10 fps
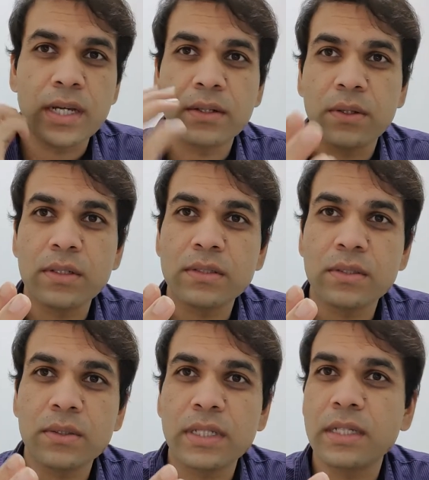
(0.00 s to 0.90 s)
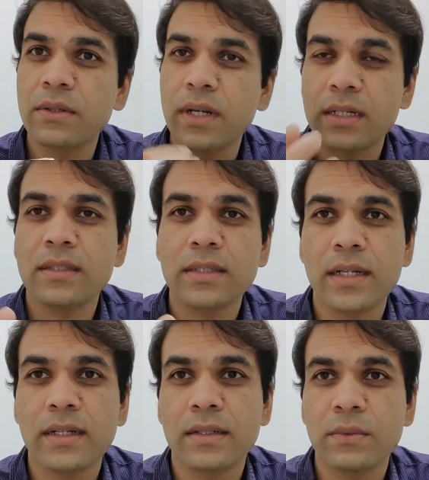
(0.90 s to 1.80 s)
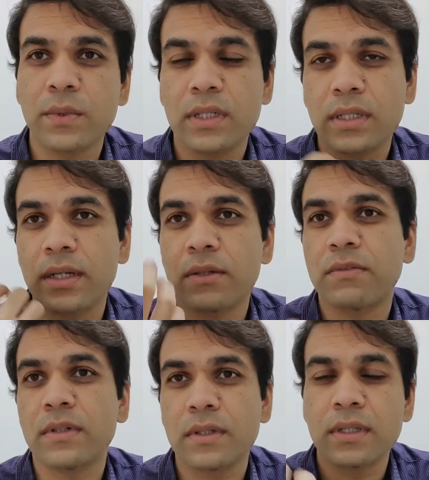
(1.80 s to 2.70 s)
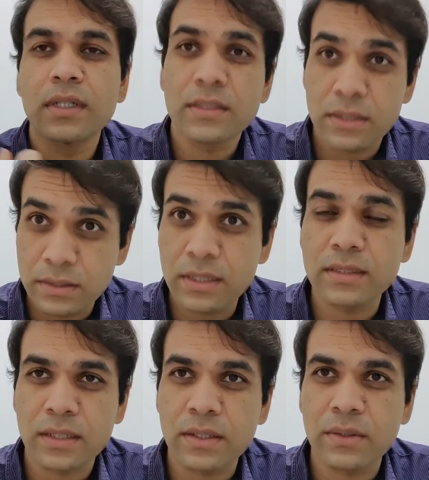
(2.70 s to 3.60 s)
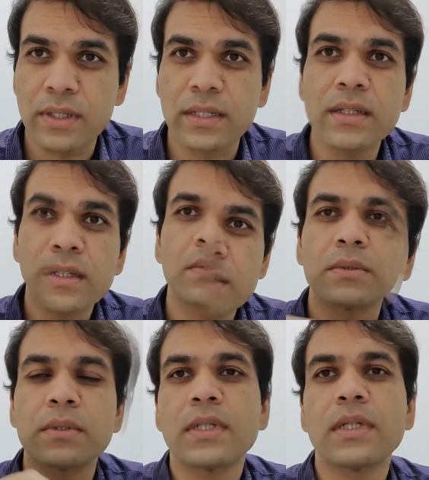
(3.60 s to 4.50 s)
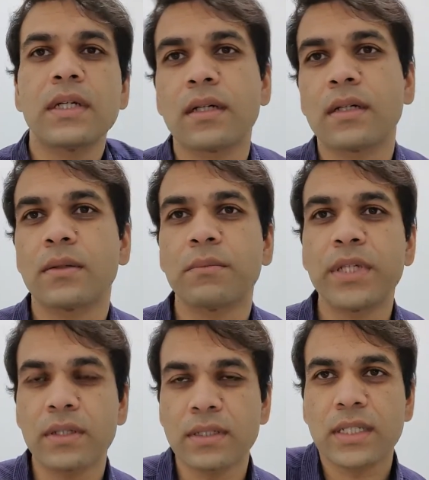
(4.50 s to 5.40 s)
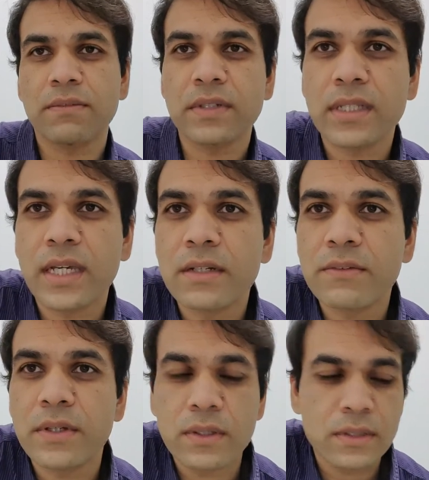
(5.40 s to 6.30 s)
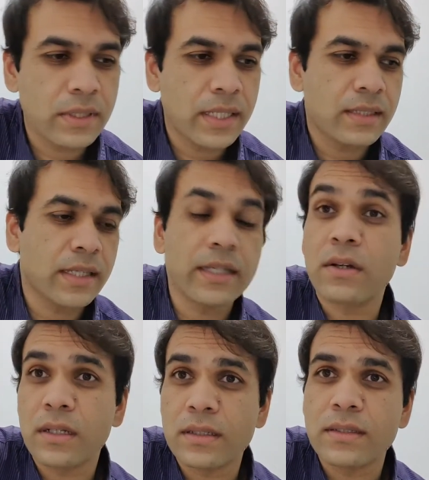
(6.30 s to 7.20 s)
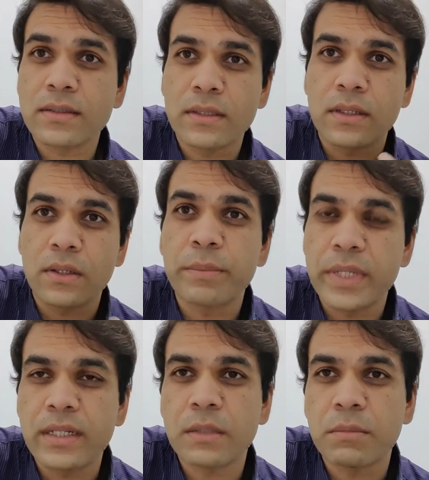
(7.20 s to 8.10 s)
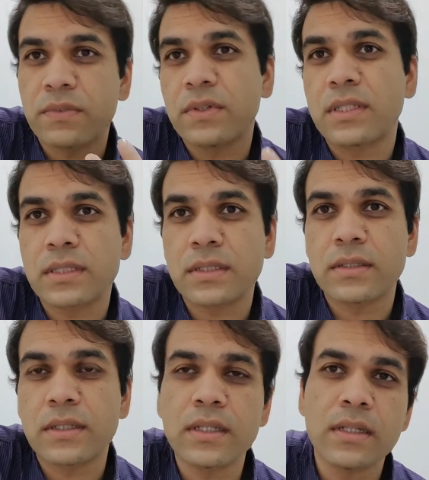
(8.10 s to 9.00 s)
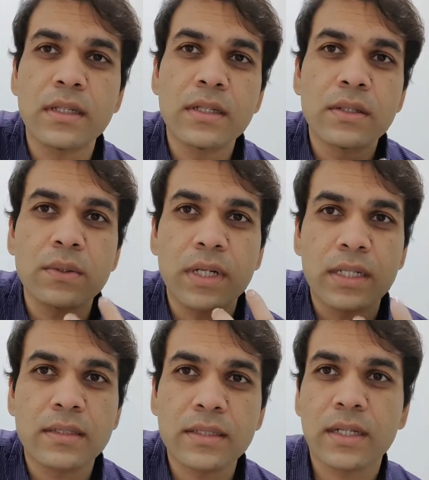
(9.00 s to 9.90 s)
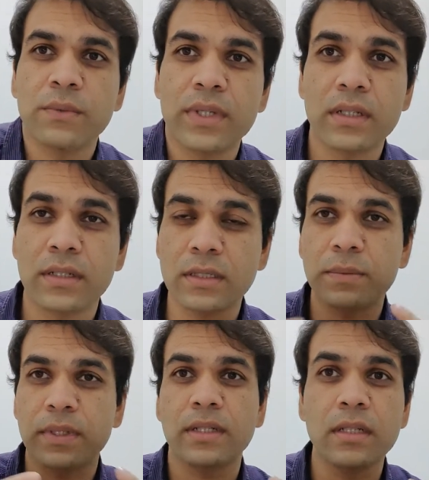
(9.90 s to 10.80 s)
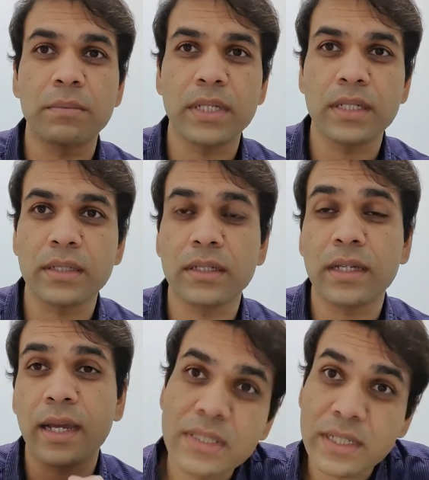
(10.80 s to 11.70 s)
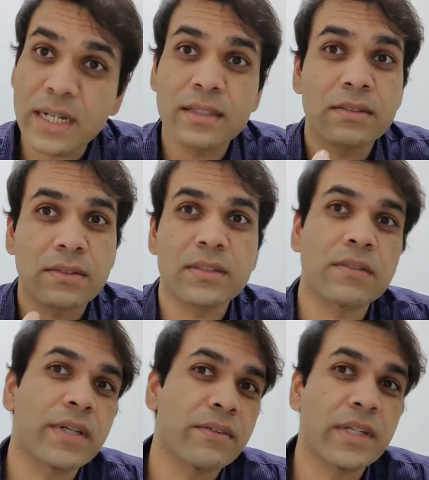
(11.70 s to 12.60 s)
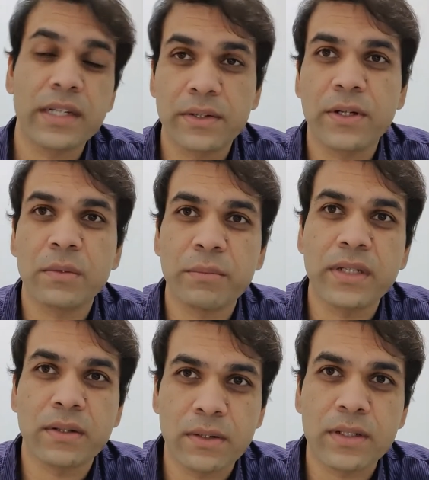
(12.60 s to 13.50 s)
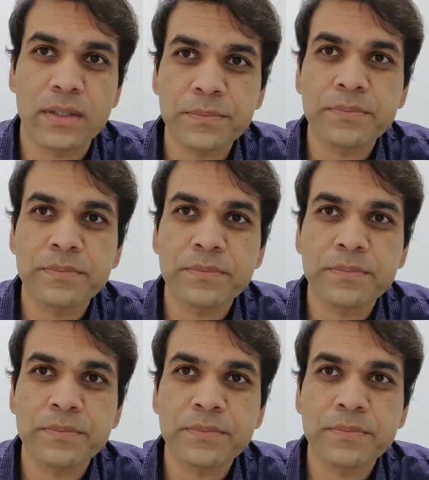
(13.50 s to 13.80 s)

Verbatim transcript: and also he should understand what kind of uh, surgery is undergoing. So to, so to uh, be on the safer side, we also get a psychologist's uh, opinion before the surgery to understand whether this particular patient can stand the stress of awake craniotomy or not.